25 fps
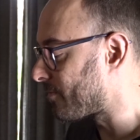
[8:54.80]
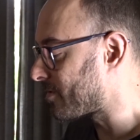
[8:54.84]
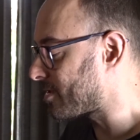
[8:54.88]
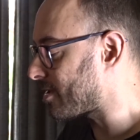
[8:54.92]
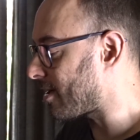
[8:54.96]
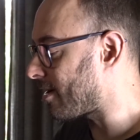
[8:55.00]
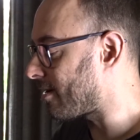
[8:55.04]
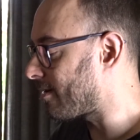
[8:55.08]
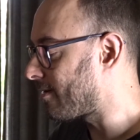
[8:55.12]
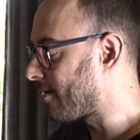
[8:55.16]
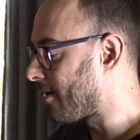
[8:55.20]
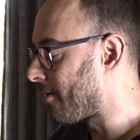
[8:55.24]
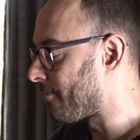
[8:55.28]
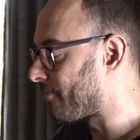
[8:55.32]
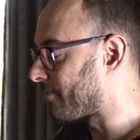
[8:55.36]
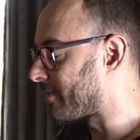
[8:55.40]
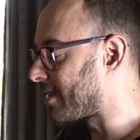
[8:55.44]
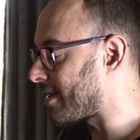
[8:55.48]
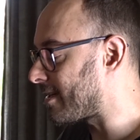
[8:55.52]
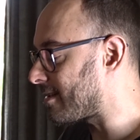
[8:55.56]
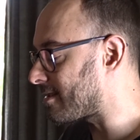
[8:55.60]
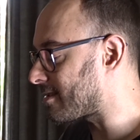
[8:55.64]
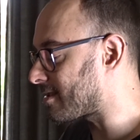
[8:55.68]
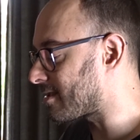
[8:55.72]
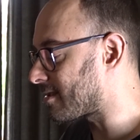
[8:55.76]
So
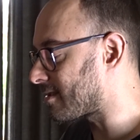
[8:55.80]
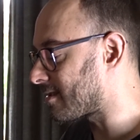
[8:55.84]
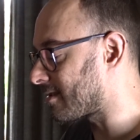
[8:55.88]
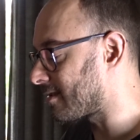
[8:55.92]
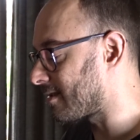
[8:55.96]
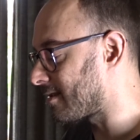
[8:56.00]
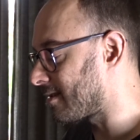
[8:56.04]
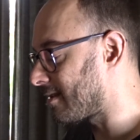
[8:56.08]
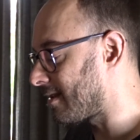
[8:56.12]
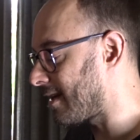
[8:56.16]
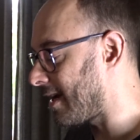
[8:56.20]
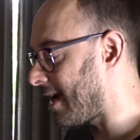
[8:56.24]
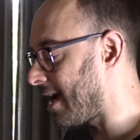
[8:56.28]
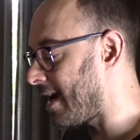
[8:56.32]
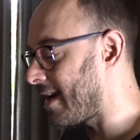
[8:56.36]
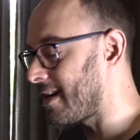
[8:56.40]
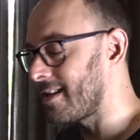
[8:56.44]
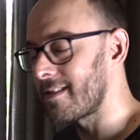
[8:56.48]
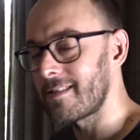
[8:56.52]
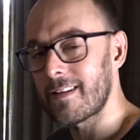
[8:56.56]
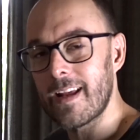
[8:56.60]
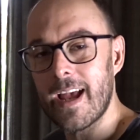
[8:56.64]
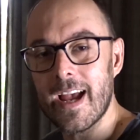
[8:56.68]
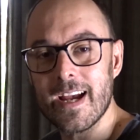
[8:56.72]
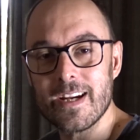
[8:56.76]
this
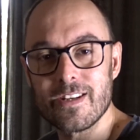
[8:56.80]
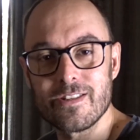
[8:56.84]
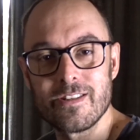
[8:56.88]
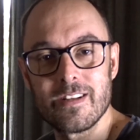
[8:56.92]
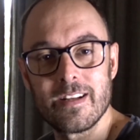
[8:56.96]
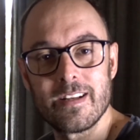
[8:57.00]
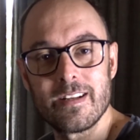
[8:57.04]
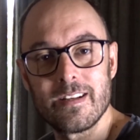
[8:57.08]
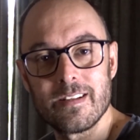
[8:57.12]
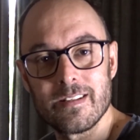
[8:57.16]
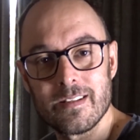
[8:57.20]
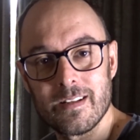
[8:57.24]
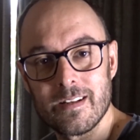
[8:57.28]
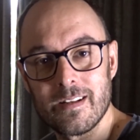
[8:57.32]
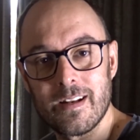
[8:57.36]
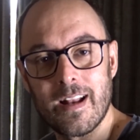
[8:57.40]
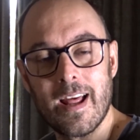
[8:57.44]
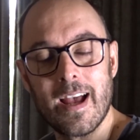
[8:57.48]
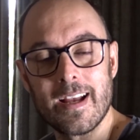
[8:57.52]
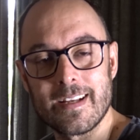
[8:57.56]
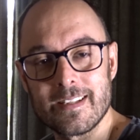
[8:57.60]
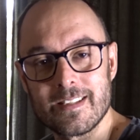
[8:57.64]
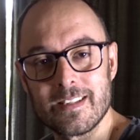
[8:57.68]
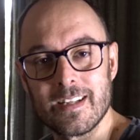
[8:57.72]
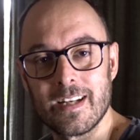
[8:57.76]
is actually
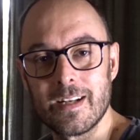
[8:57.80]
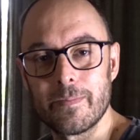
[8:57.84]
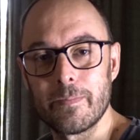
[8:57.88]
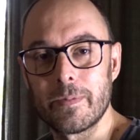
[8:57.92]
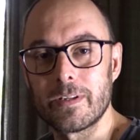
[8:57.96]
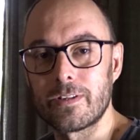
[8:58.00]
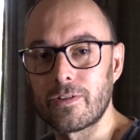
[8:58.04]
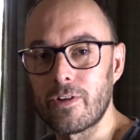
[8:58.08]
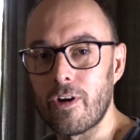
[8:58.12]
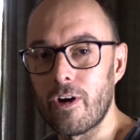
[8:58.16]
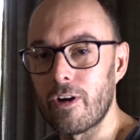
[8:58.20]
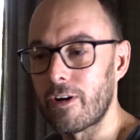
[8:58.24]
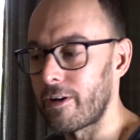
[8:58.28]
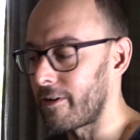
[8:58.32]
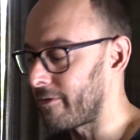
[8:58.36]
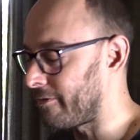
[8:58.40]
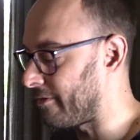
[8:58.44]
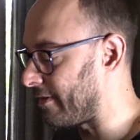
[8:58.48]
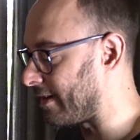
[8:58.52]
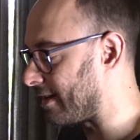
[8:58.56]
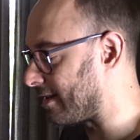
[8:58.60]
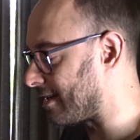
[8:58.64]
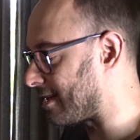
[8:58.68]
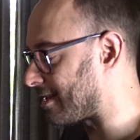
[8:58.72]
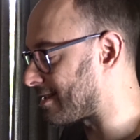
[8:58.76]
like
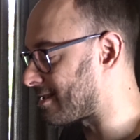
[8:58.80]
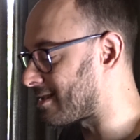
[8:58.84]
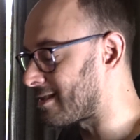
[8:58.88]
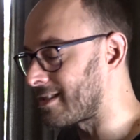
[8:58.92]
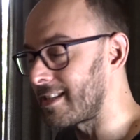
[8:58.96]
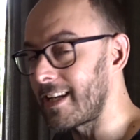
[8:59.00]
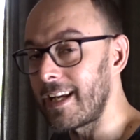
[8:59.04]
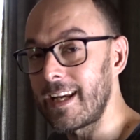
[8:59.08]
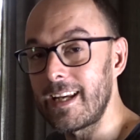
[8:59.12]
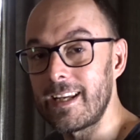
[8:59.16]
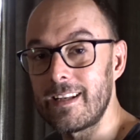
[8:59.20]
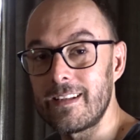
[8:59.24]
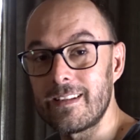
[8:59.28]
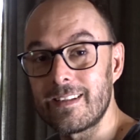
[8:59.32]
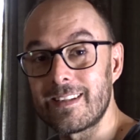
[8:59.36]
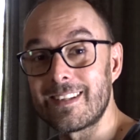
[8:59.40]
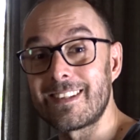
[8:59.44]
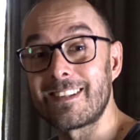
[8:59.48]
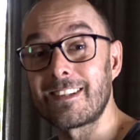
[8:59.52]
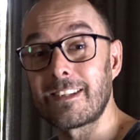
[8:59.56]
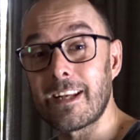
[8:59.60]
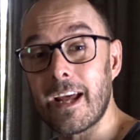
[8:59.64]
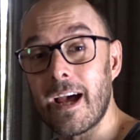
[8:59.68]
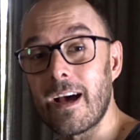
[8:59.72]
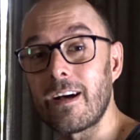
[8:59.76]
cinematography. The scene
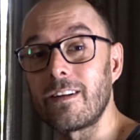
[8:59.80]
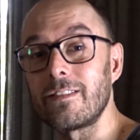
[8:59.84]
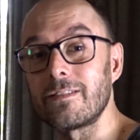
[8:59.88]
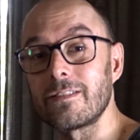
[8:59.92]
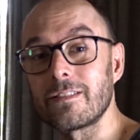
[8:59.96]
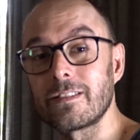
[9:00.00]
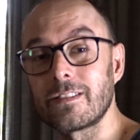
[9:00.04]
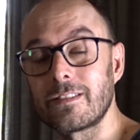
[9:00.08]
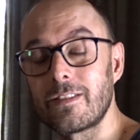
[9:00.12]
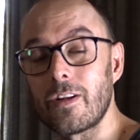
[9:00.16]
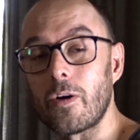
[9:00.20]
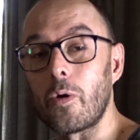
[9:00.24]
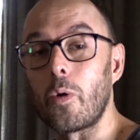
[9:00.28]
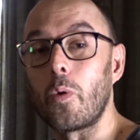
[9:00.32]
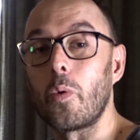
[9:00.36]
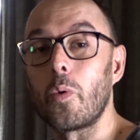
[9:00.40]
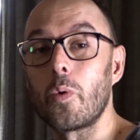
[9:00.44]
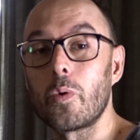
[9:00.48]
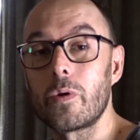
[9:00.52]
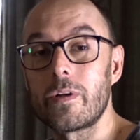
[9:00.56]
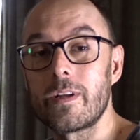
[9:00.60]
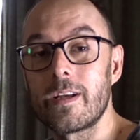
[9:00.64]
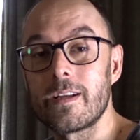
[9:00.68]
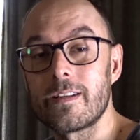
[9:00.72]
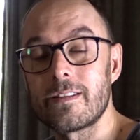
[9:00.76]
tells the
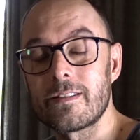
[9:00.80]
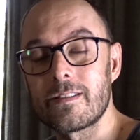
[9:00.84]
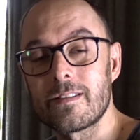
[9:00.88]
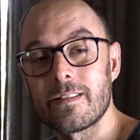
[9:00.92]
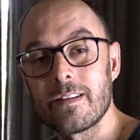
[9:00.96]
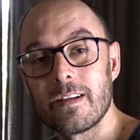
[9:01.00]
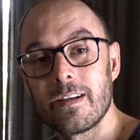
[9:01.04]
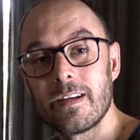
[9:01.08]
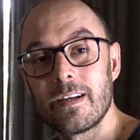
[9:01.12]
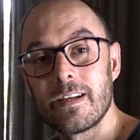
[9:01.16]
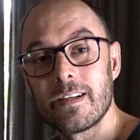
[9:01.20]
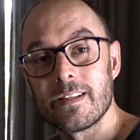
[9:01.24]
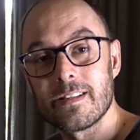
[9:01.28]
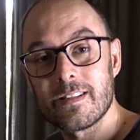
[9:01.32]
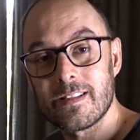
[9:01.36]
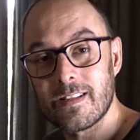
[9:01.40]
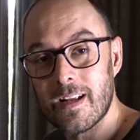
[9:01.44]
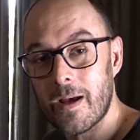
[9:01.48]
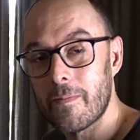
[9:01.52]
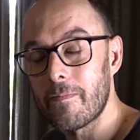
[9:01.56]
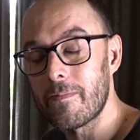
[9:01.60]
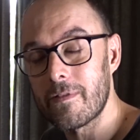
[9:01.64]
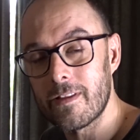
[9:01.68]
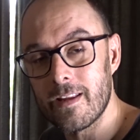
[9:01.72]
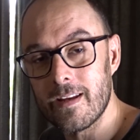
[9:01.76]
audience
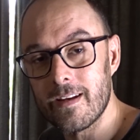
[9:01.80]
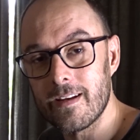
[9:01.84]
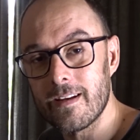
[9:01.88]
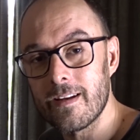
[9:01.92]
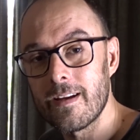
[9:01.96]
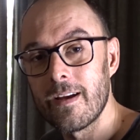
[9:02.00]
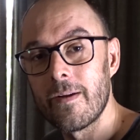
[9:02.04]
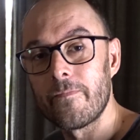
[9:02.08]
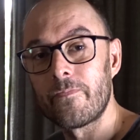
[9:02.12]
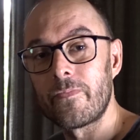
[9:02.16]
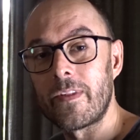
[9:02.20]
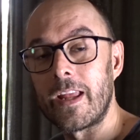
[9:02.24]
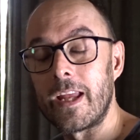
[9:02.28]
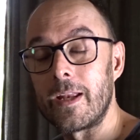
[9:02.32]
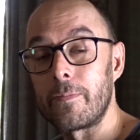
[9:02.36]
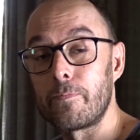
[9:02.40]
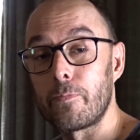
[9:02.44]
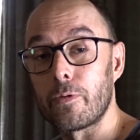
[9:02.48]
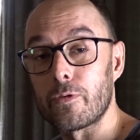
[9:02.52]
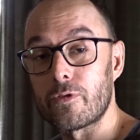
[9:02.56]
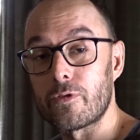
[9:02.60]
something, it